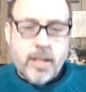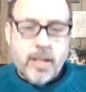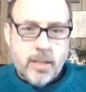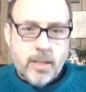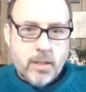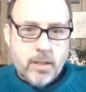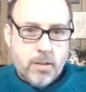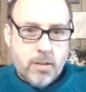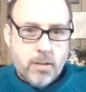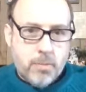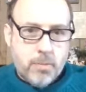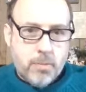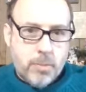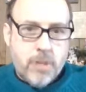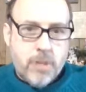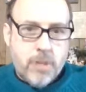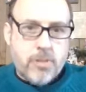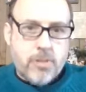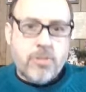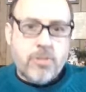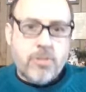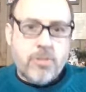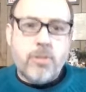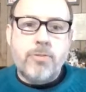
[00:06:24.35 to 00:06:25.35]
in the
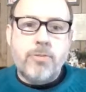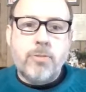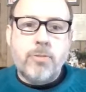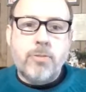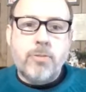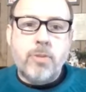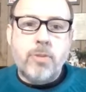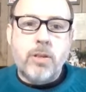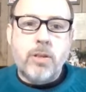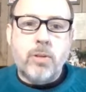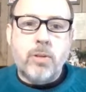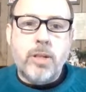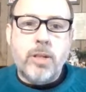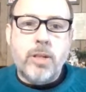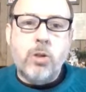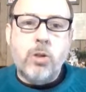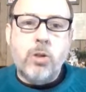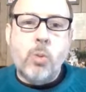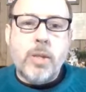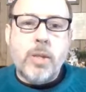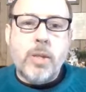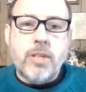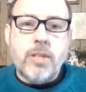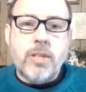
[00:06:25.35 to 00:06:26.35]
presence of
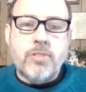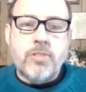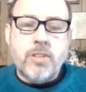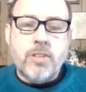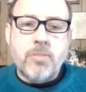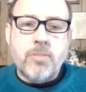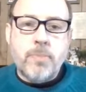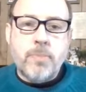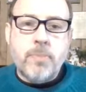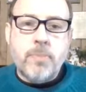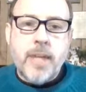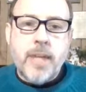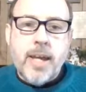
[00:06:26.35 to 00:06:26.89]
legal witnesses,